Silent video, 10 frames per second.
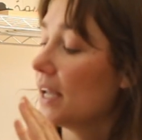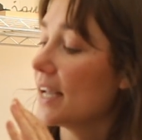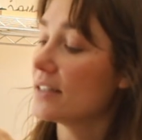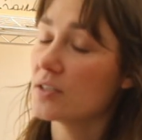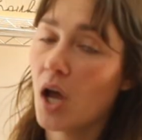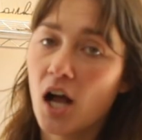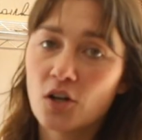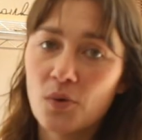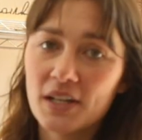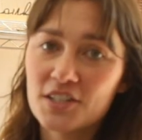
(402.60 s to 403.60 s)
it's not
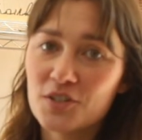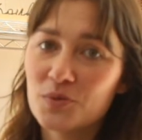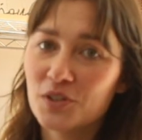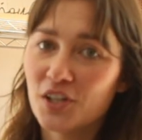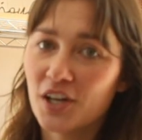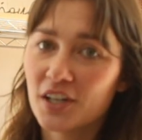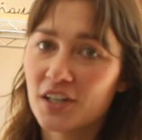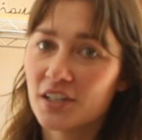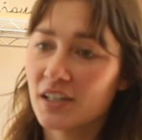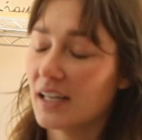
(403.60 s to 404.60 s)
going to look
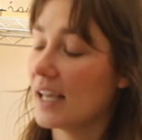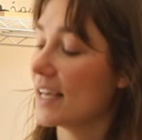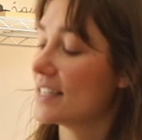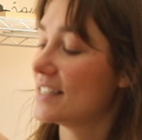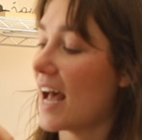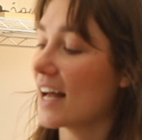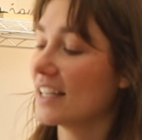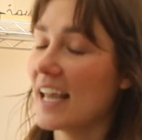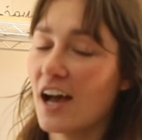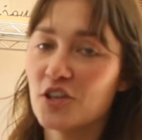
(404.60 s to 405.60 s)

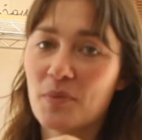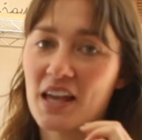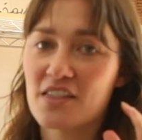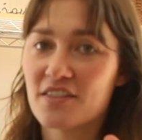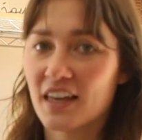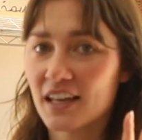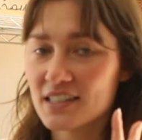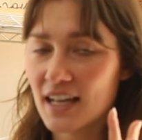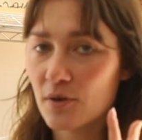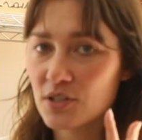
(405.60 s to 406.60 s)
exactly how you might think a
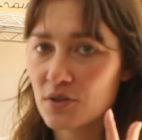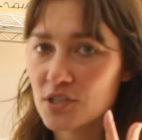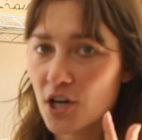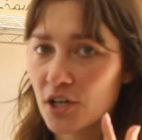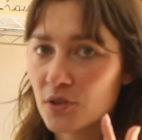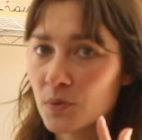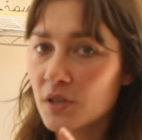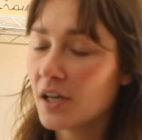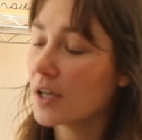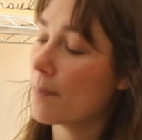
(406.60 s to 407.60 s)
sourdough starter will
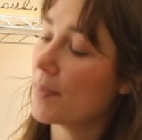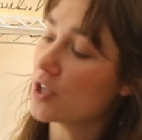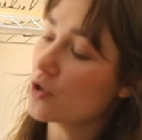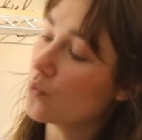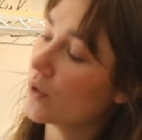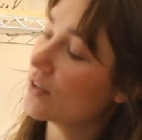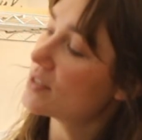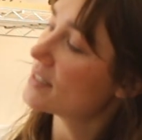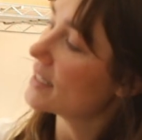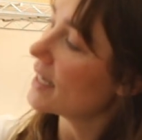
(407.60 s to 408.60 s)
look, but you will
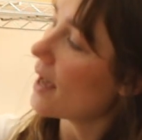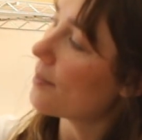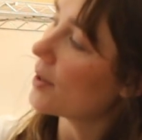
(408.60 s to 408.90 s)
see a